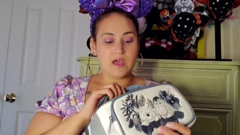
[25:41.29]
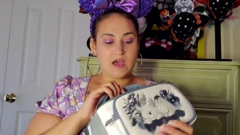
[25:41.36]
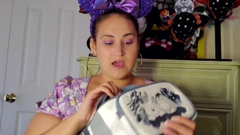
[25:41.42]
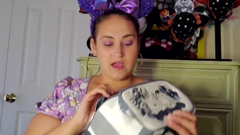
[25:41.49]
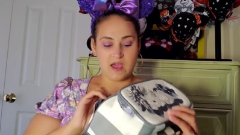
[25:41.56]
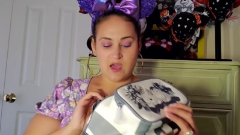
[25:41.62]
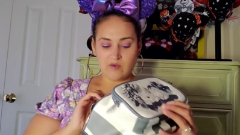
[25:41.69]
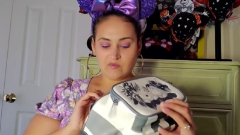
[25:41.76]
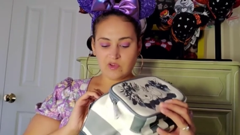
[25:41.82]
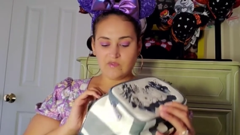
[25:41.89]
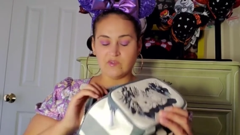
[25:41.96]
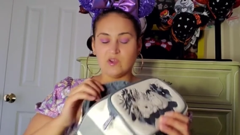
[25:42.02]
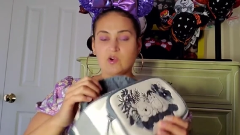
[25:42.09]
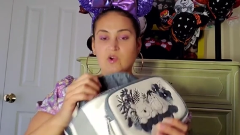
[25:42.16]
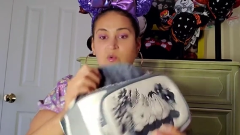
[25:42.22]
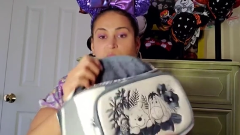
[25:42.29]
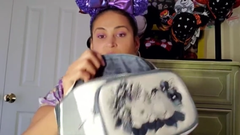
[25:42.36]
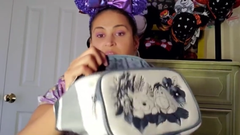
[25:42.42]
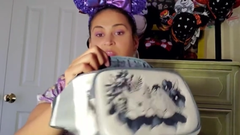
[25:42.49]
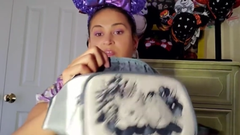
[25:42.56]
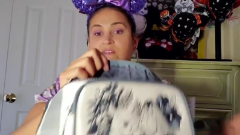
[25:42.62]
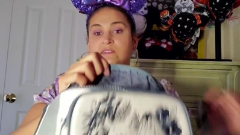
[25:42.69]
I haven't even
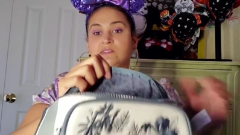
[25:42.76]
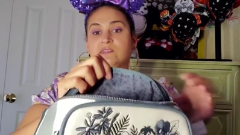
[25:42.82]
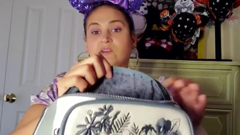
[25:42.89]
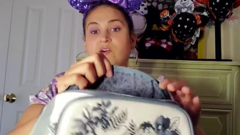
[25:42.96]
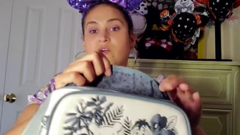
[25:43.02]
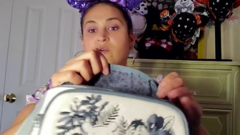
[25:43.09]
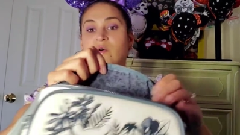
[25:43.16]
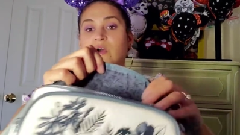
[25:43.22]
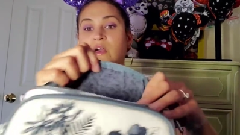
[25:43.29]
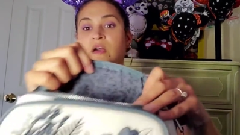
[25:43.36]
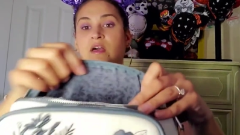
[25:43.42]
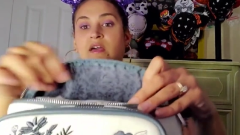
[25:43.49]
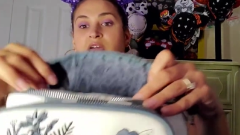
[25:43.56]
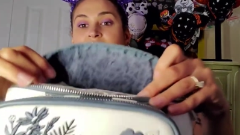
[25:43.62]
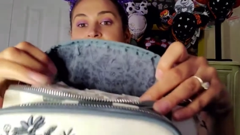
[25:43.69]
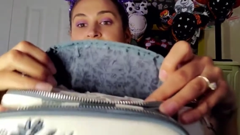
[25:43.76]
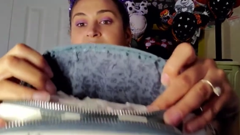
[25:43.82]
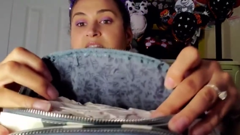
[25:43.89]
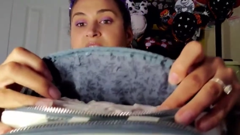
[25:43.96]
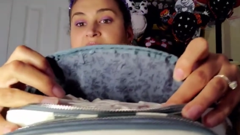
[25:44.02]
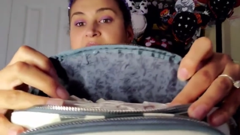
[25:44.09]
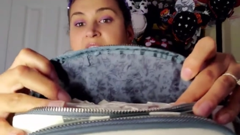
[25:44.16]
opened this. So here
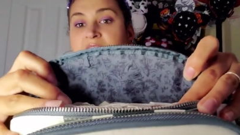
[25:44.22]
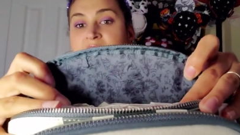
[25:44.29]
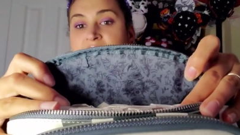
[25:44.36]
is the